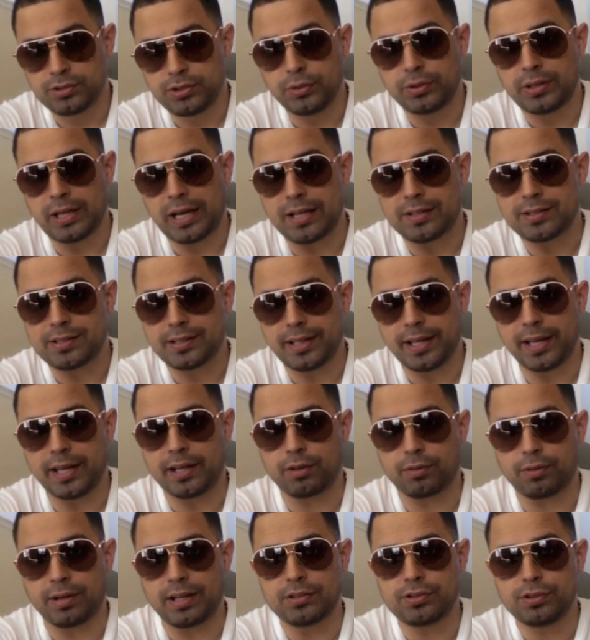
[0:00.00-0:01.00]

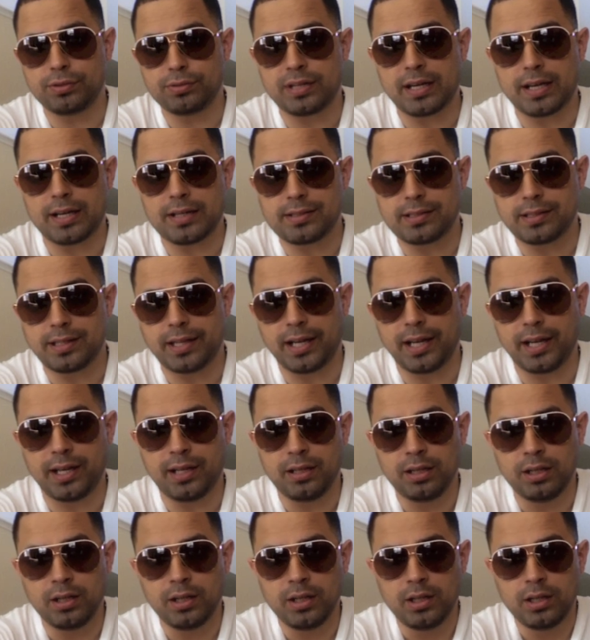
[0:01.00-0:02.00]
Around
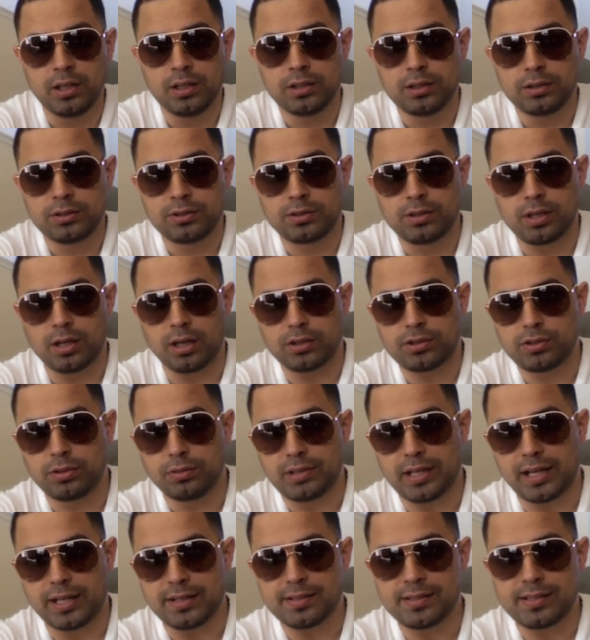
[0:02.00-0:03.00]
2008,
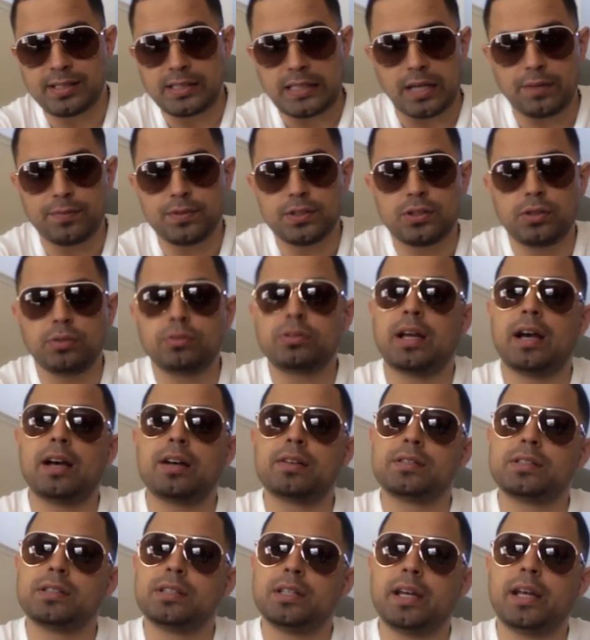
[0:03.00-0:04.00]
2007,
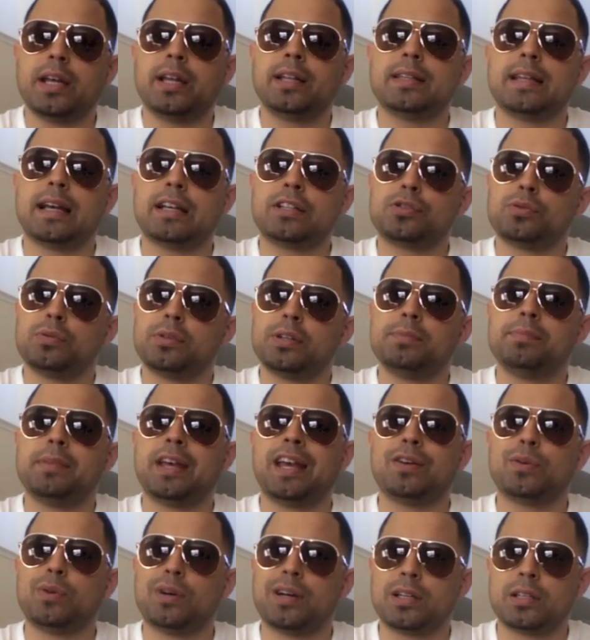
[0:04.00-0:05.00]
2008, that's when
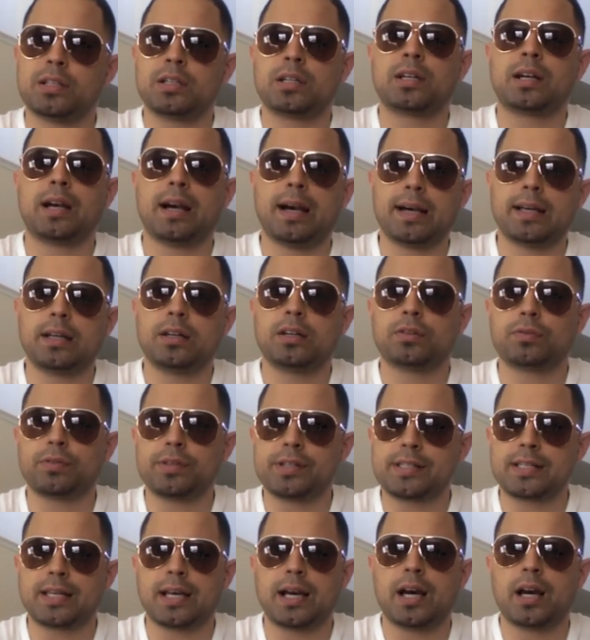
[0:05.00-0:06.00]
Mayweather kind of
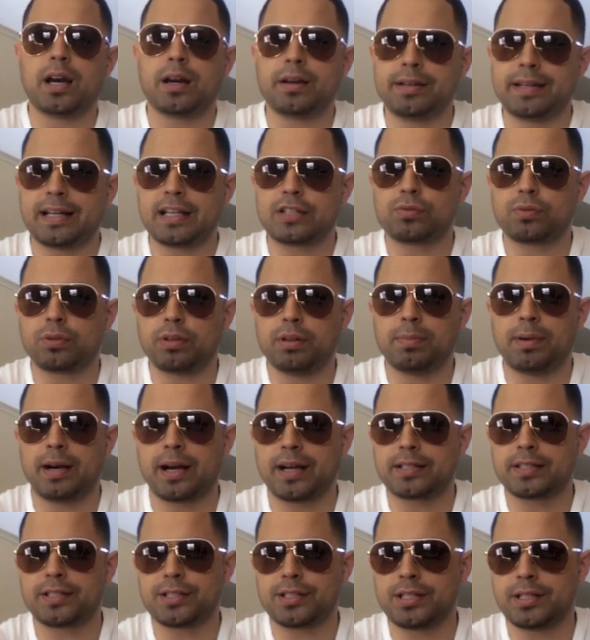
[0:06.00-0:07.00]
retired, and that's where the
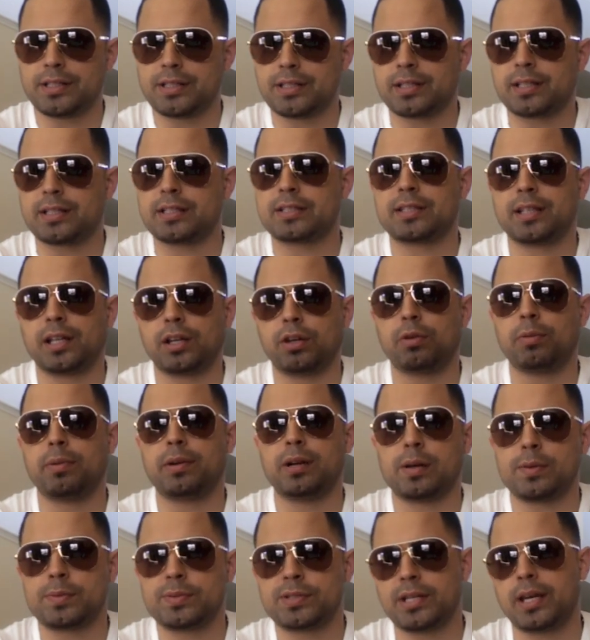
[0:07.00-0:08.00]
boxing genius gets a little
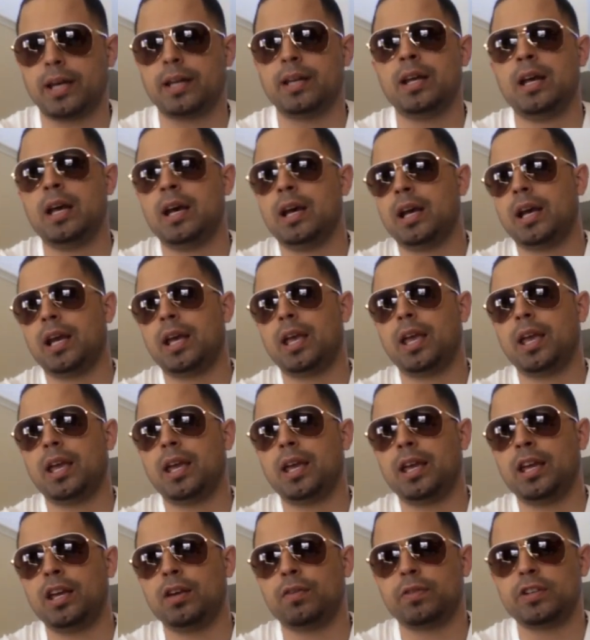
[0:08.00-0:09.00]
bit upset.
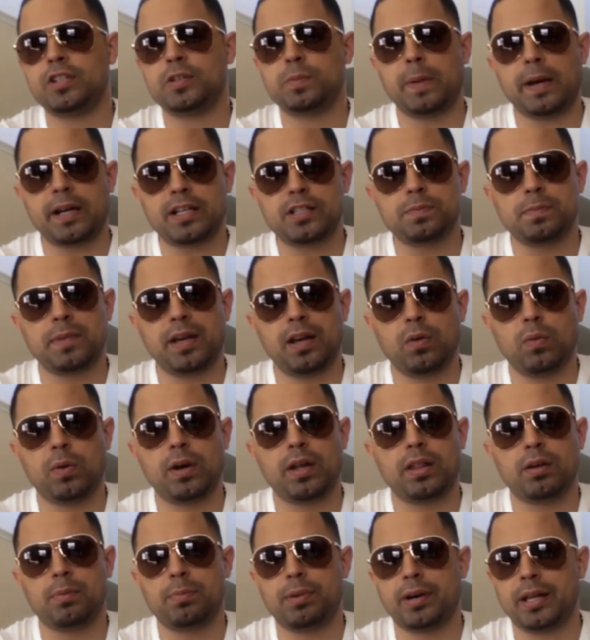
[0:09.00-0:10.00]
He respects
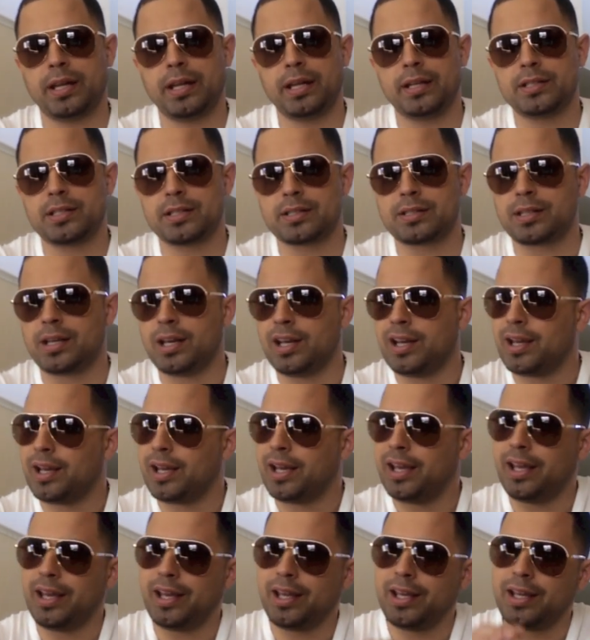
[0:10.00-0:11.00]
Mayweather, but
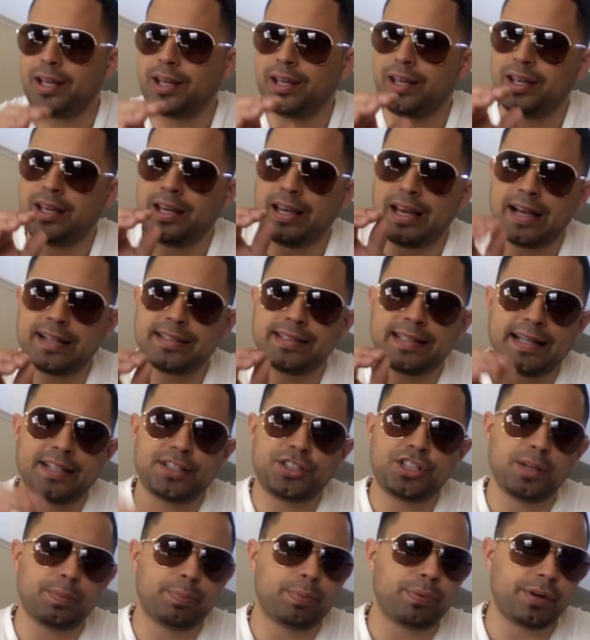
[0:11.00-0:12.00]
he has that
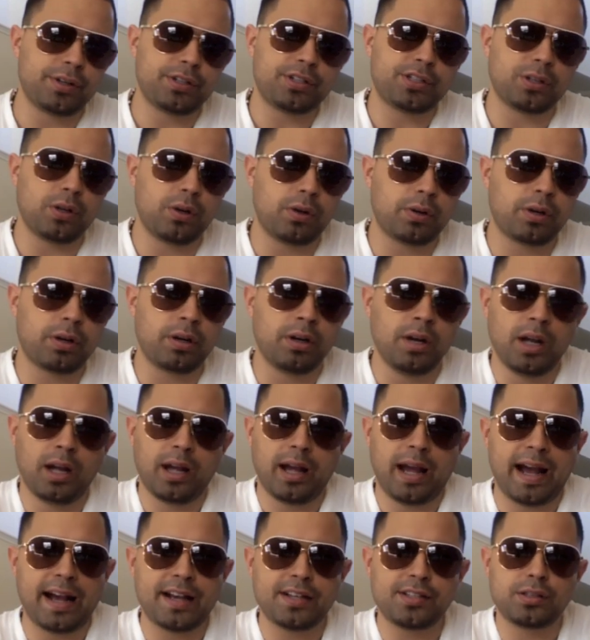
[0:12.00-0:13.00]
chip on his shoulder
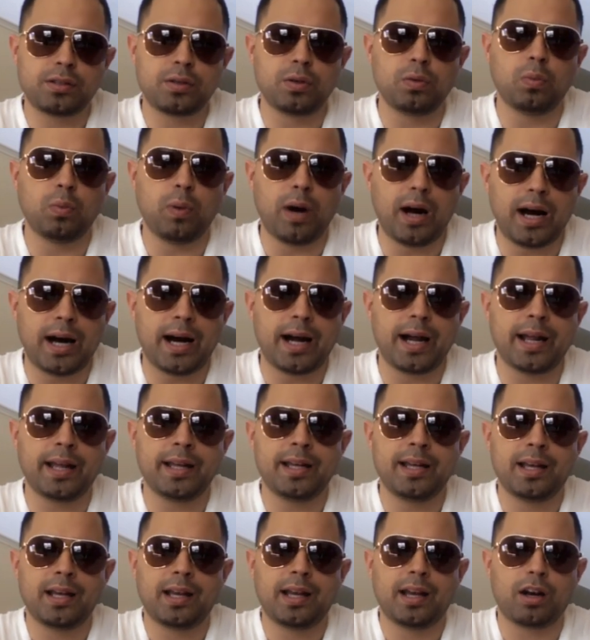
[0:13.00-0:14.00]
as to why
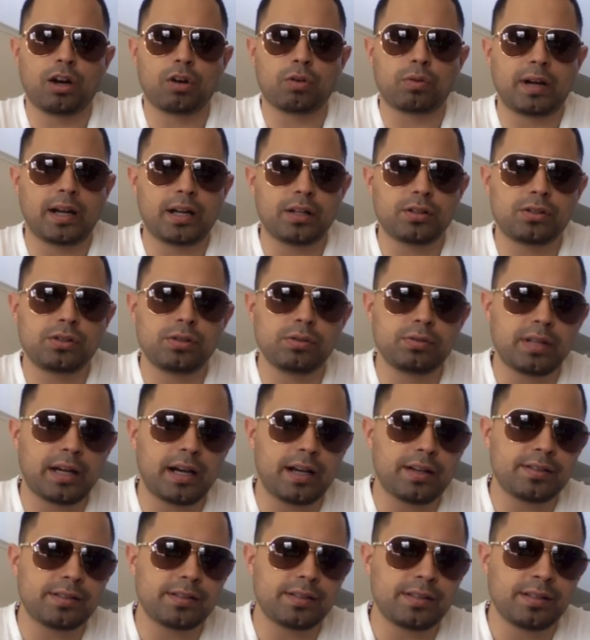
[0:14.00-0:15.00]
around
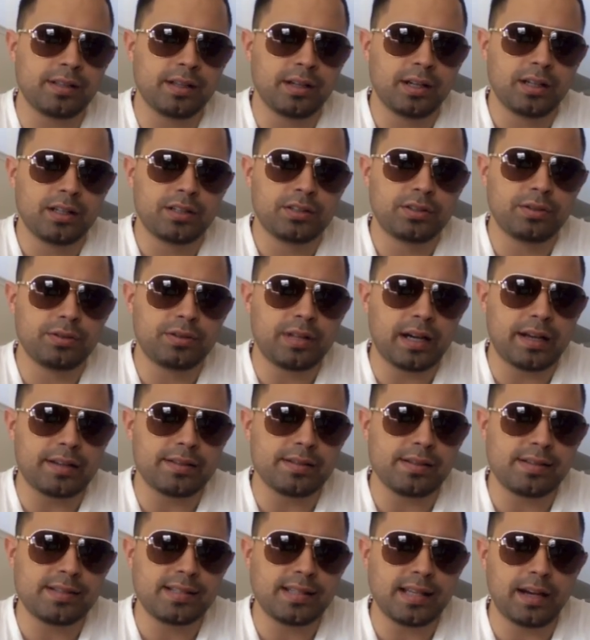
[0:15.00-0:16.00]

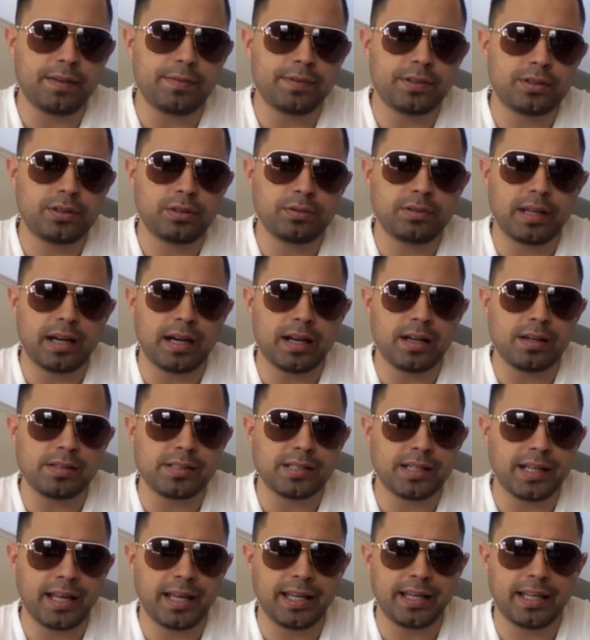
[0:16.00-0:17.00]
2007,
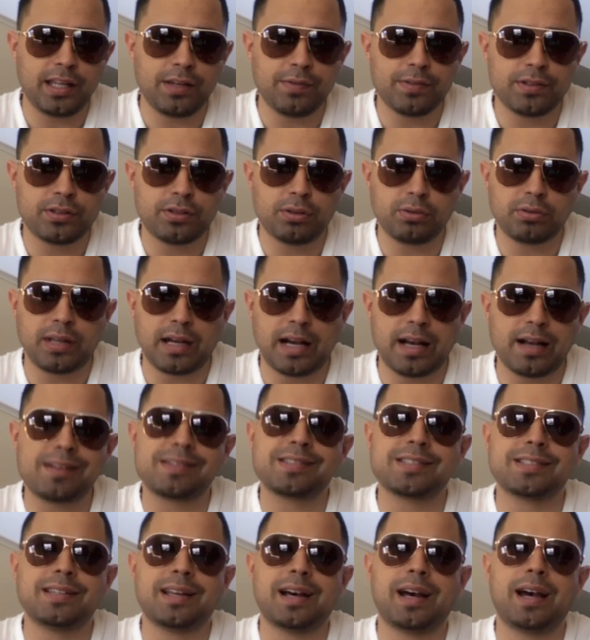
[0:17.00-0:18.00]
2008, even
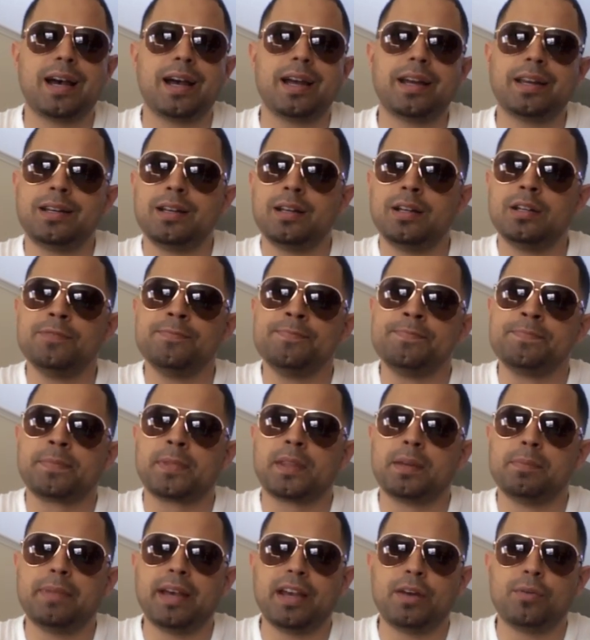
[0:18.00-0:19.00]
2009,
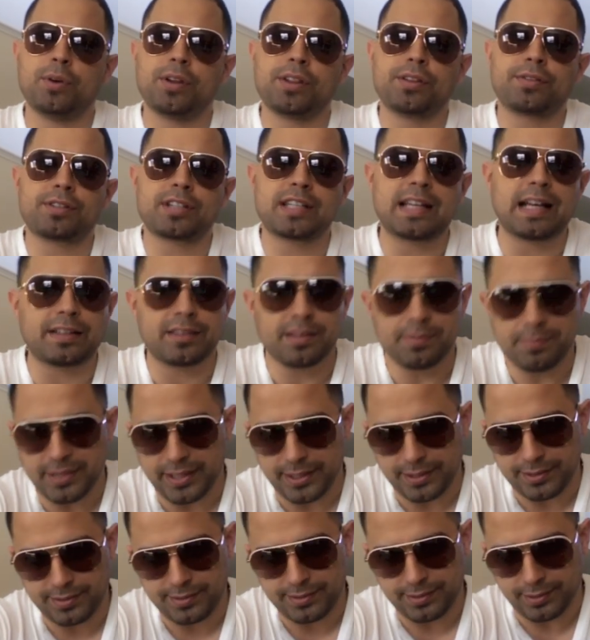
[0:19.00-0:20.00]
Mayweather is out the
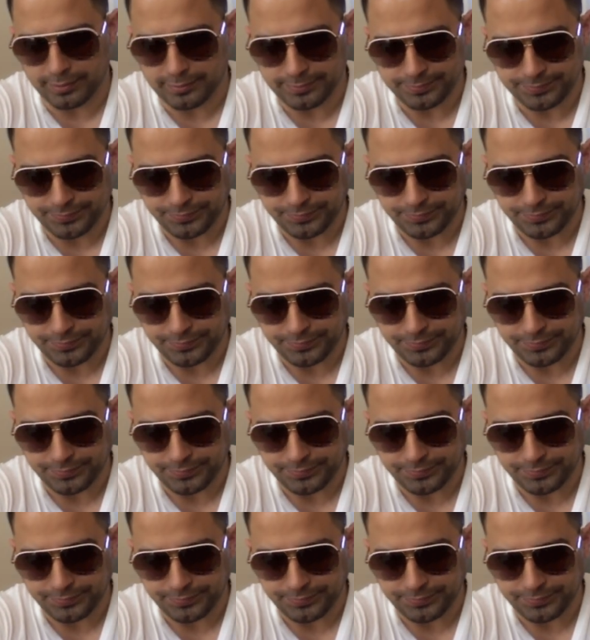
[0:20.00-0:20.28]
mix.